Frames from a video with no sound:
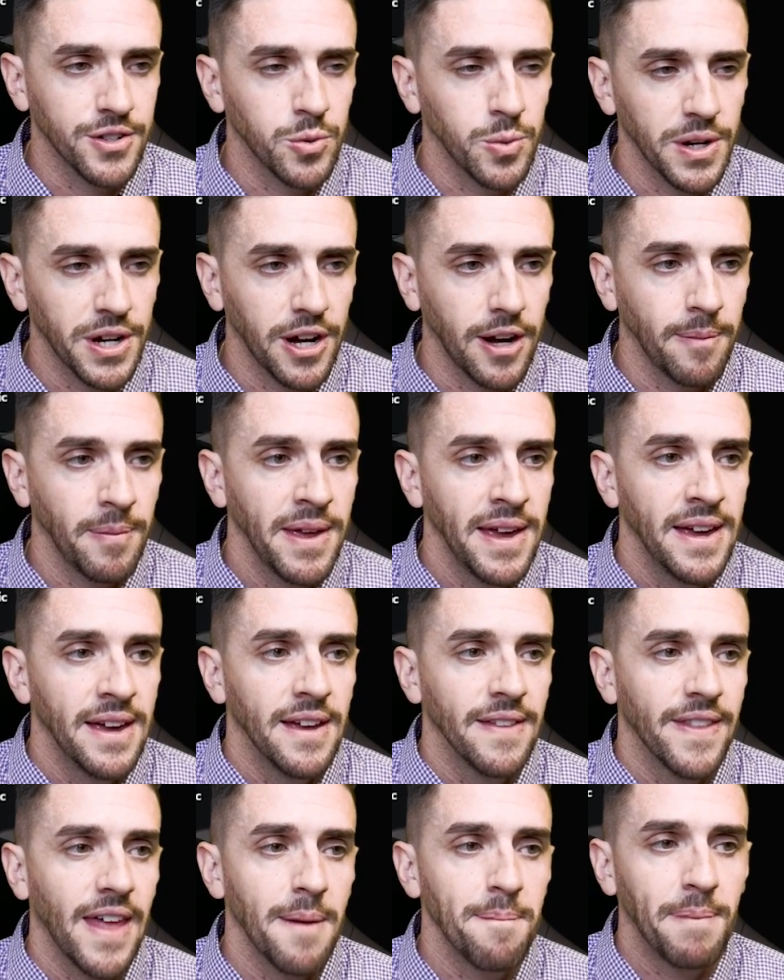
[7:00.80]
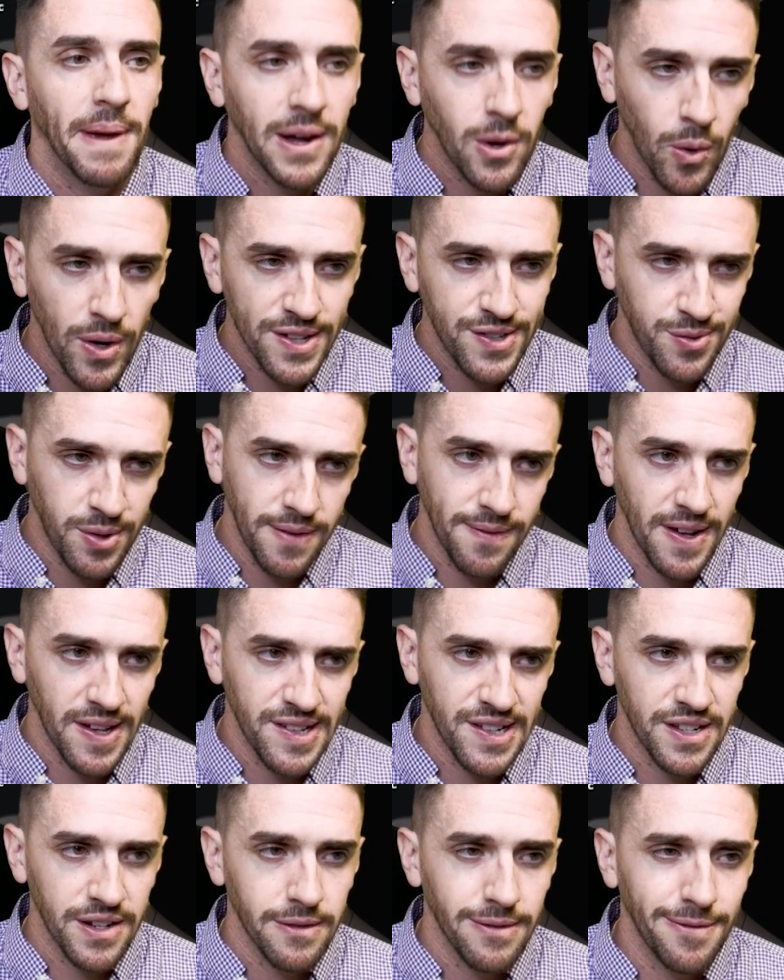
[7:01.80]
Twitter that Bitcoin's
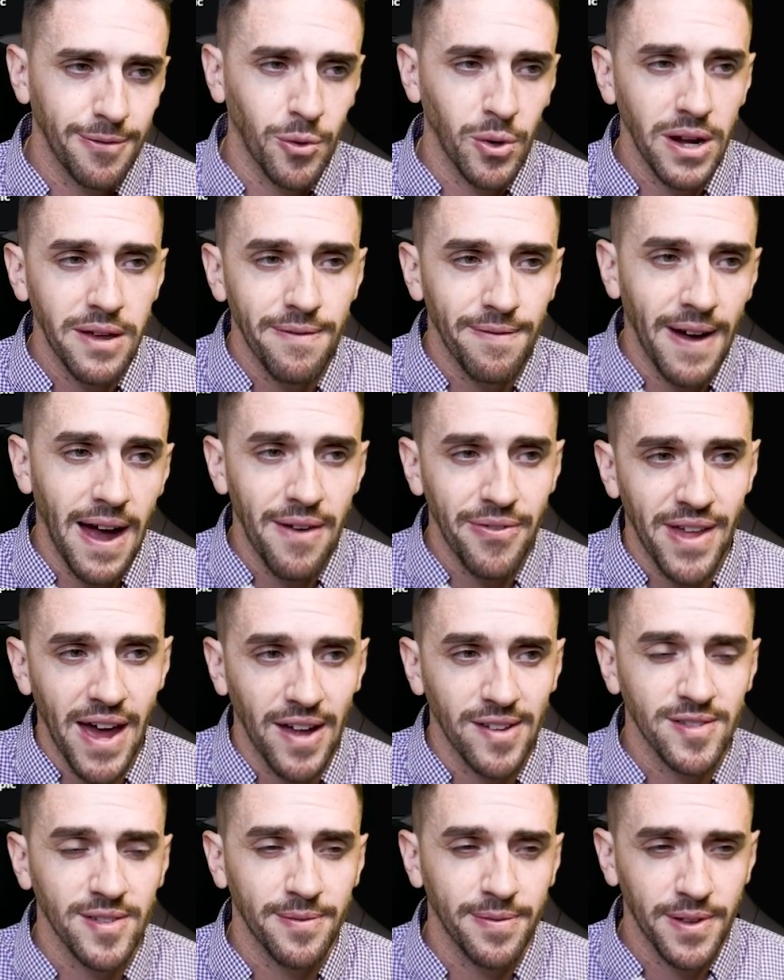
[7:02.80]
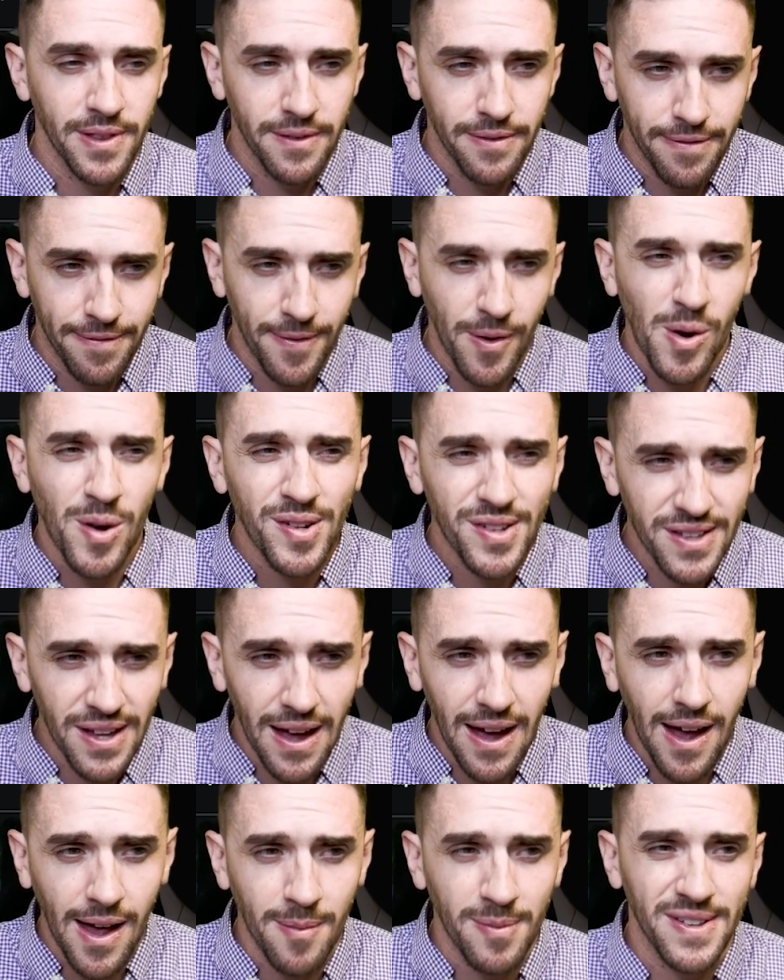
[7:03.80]
revisit to 45,000 for the first
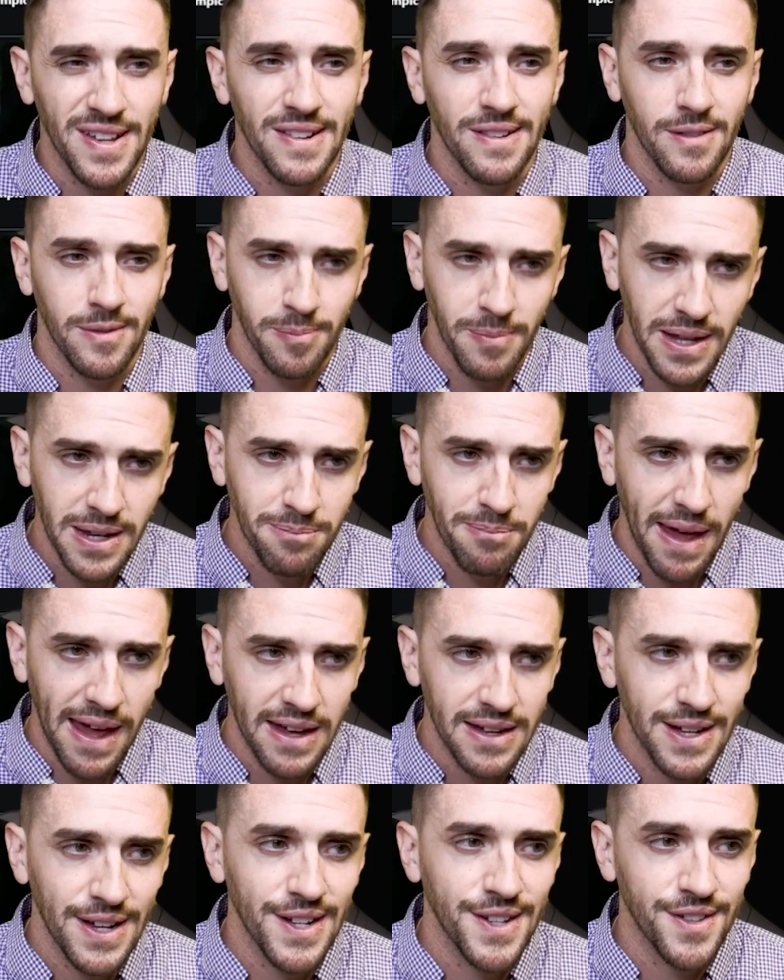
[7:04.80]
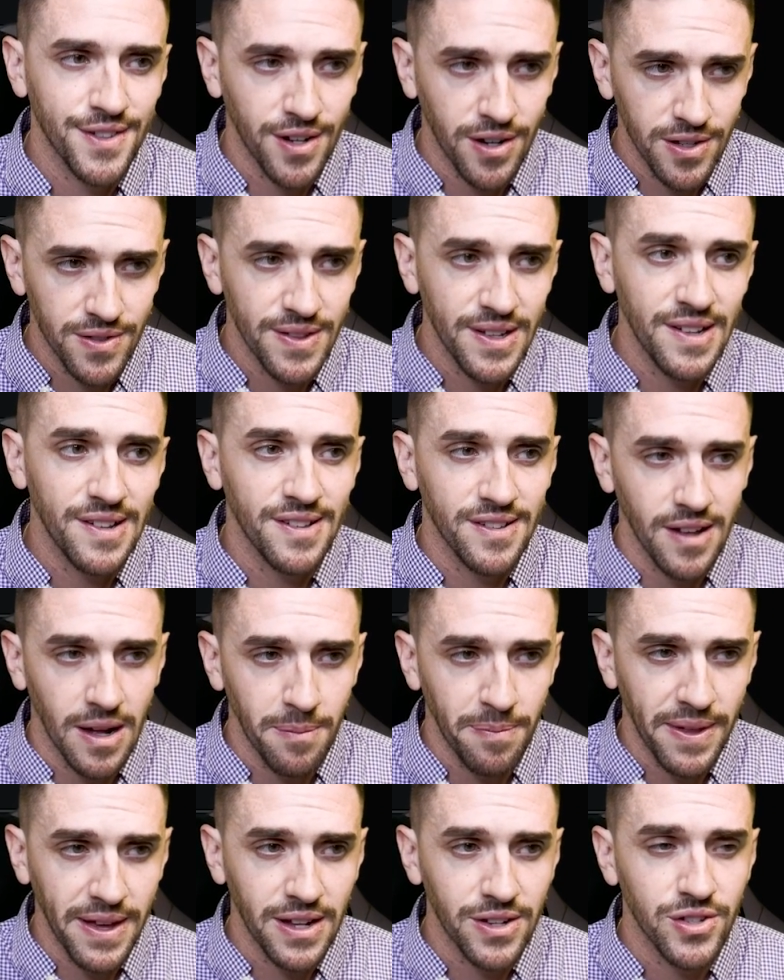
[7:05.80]
time since mid-May is certainly
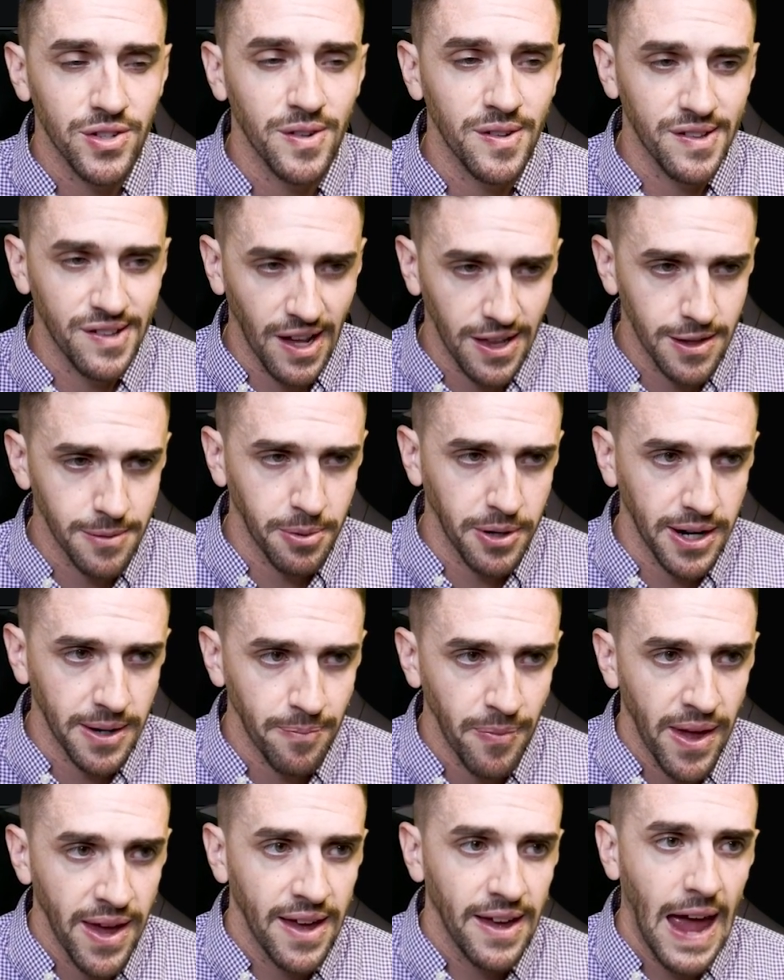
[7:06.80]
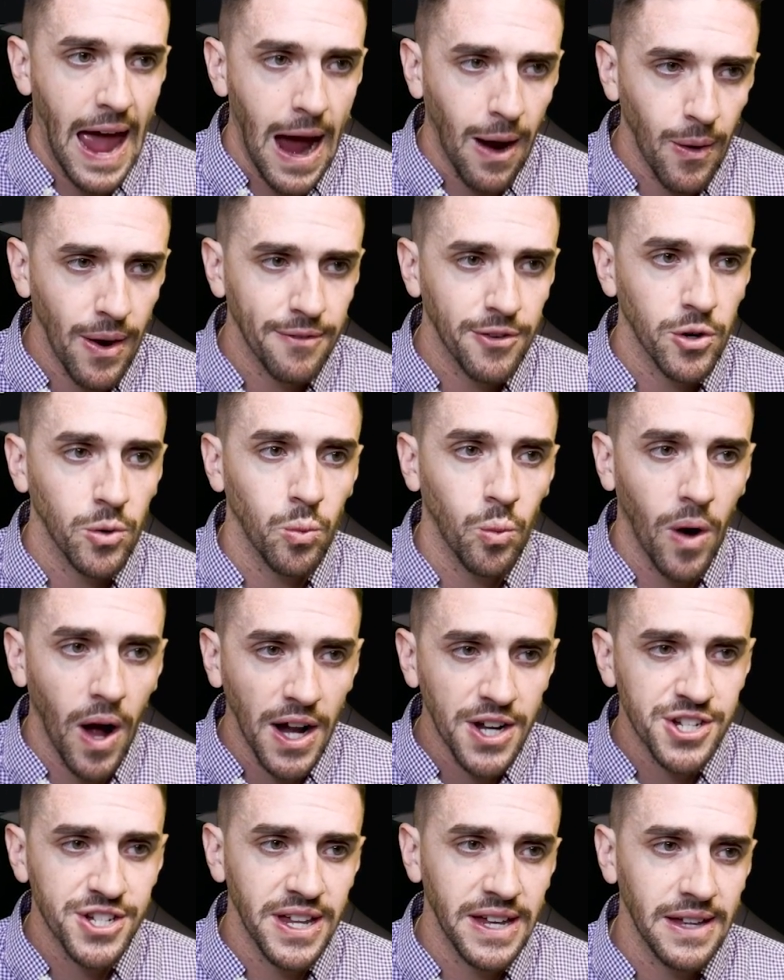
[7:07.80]
something to celebrate. However,
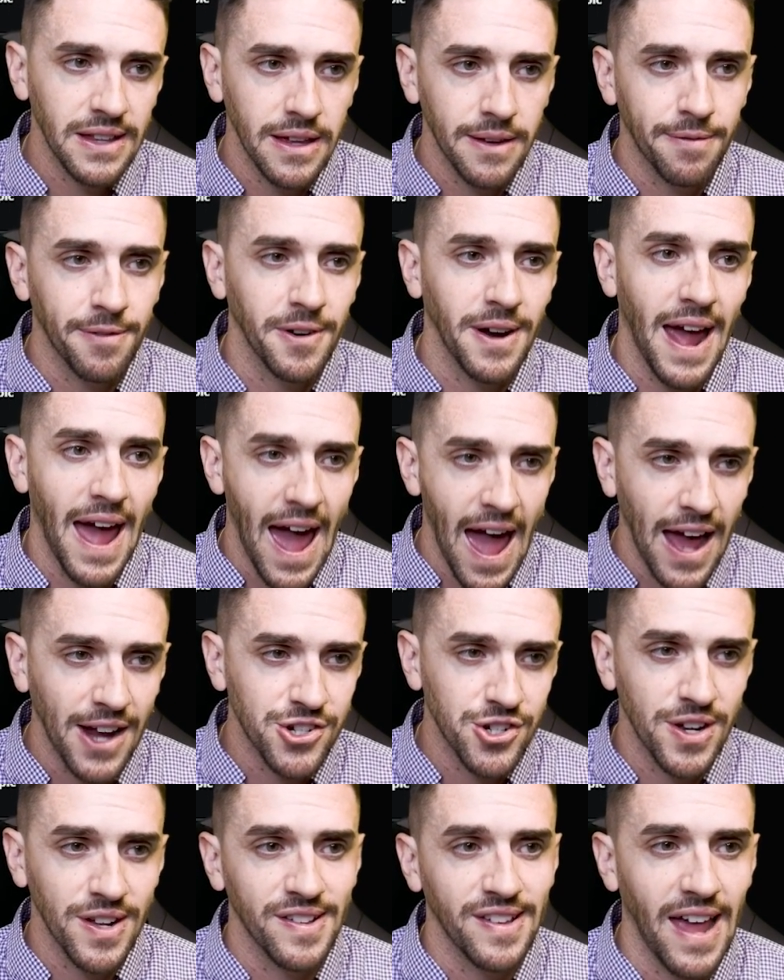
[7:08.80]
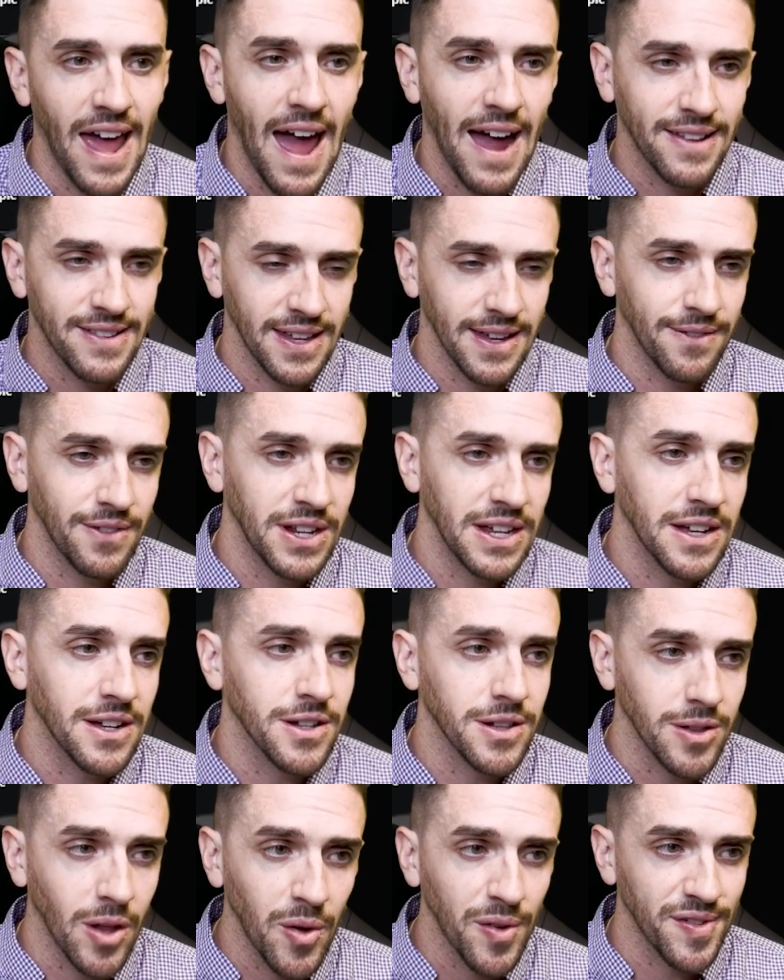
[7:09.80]
watch daily for address activity
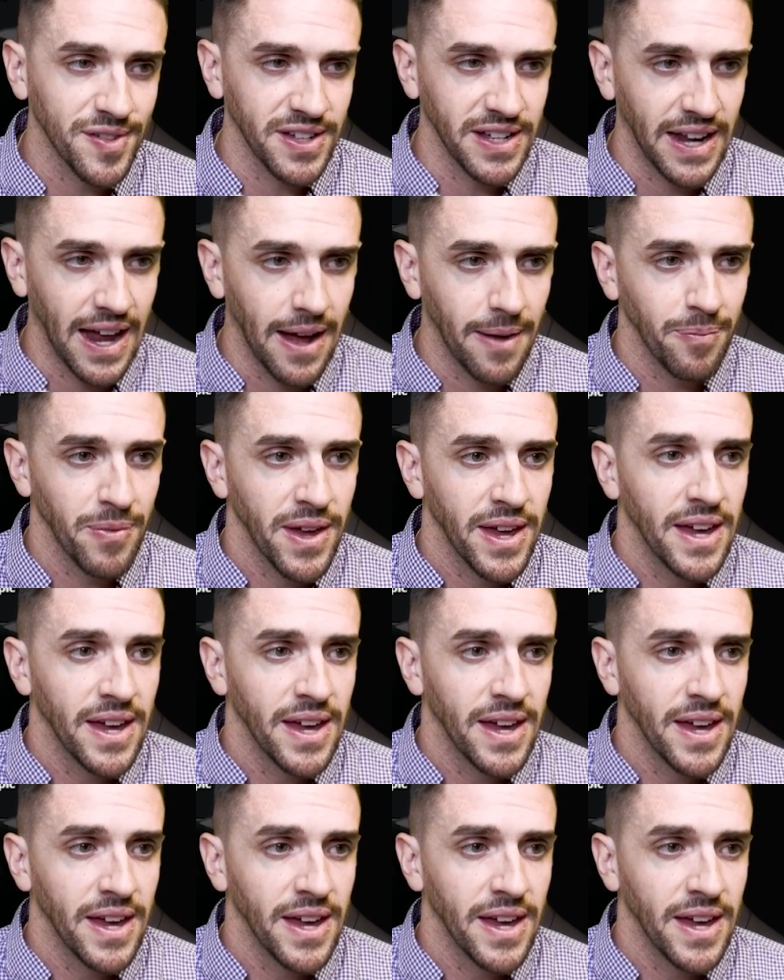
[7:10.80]
closely now